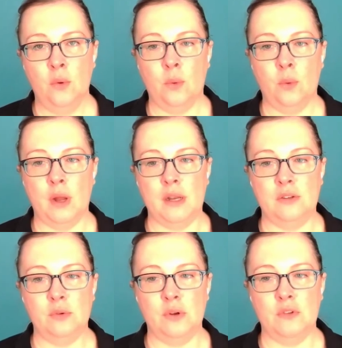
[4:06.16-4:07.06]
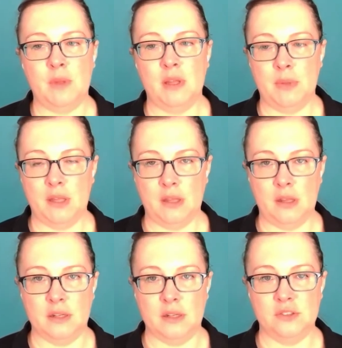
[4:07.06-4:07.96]
or any sort of
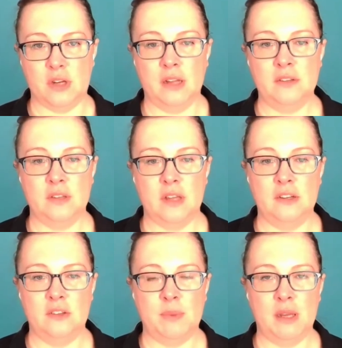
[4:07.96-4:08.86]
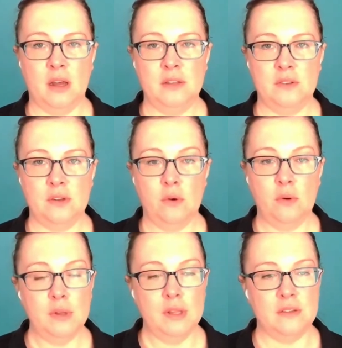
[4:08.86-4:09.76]
PPE and shots. And it's because the
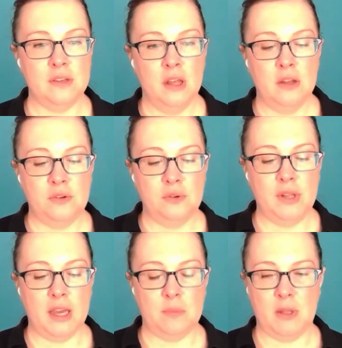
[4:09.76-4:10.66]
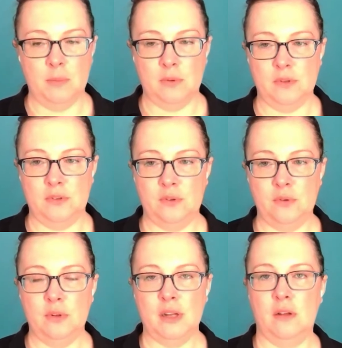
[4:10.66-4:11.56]
goal is to get people to
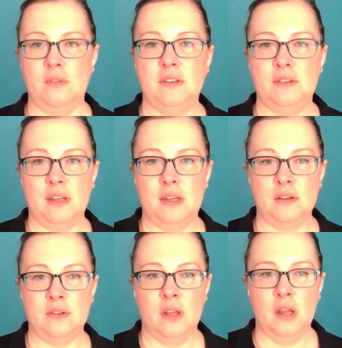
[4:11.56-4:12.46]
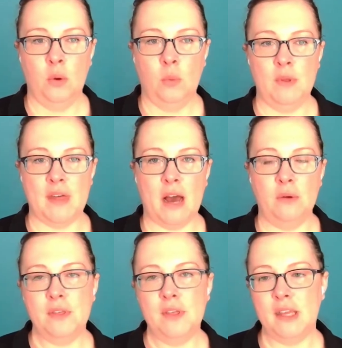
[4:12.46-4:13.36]
click on these things
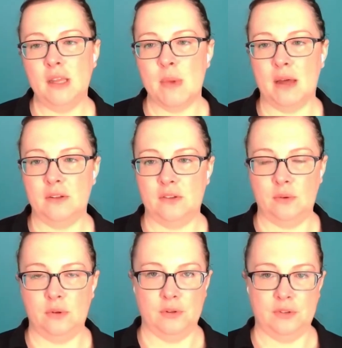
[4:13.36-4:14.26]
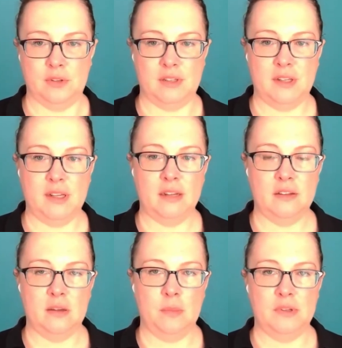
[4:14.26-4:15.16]
without thinking about it too closely, to
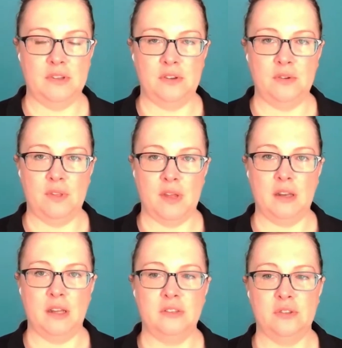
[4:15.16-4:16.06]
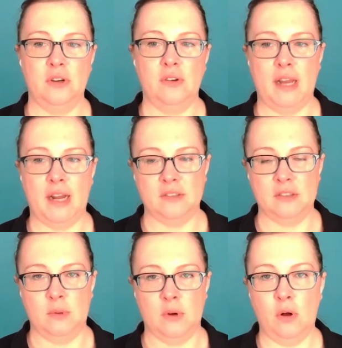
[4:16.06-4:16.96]
get someone to do that knee-jerk
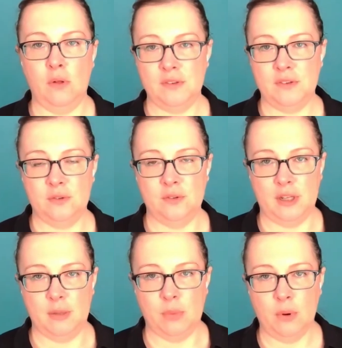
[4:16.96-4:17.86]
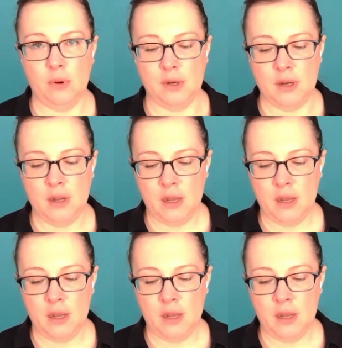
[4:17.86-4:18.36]
reaction where, oh, this is really important.